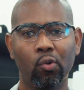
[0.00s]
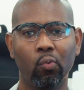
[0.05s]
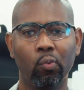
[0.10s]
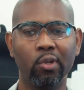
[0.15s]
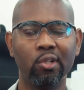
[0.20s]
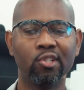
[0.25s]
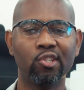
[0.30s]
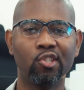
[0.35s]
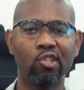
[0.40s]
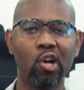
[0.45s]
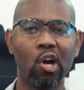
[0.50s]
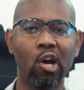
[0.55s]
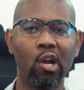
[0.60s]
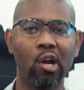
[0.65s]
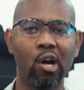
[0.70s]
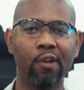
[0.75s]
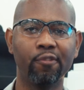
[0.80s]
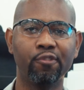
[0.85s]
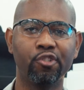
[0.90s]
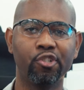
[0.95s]
We'll start
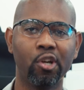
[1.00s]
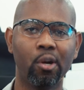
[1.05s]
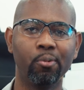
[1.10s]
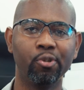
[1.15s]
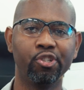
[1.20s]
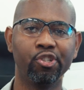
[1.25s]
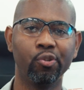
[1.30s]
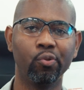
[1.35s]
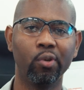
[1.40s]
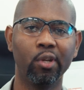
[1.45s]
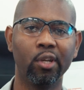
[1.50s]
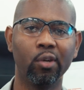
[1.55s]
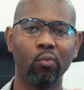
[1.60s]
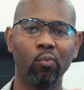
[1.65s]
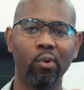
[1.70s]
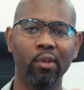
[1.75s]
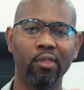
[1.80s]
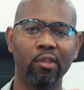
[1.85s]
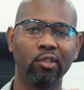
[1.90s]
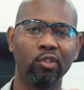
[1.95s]
off troubleshooting
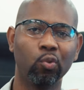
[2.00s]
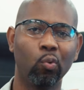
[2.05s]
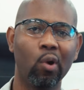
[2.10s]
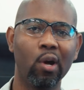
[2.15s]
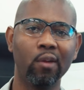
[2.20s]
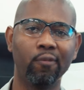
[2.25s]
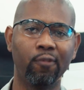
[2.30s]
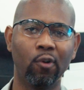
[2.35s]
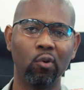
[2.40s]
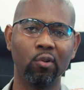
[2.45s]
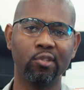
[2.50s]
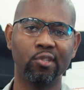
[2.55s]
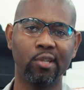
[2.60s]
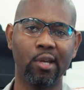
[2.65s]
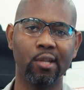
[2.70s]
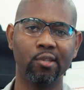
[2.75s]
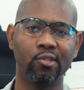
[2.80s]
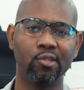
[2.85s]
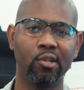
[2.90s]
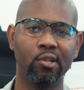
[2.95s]
with the 12 volt
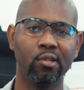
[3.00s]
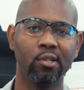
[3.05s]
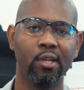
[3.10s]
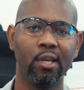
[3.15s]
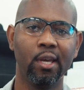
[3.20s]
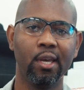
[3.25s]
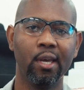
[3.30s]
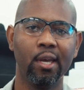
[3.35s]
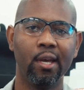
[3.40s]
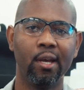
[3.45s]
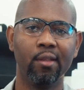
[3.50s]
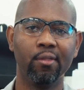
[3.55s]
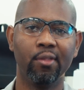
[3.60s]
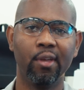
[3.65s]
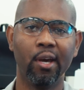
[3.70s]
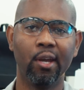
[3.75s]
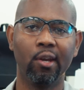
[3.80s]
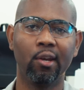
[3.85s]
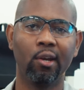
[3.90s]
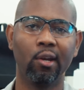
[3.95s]
sensor and
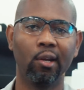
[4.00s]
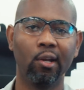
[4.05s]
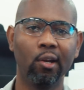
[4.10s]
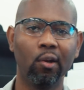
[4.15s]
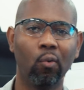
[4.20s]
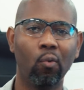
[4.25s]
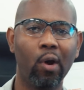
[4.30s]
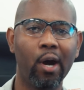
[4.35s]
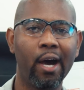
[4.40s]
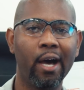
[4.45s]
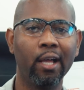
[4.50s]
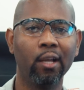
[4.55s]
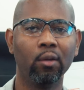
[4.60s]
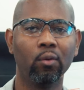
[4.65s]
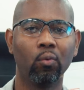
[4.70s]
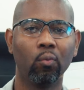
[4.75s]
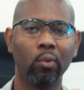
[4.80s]
then in a little while,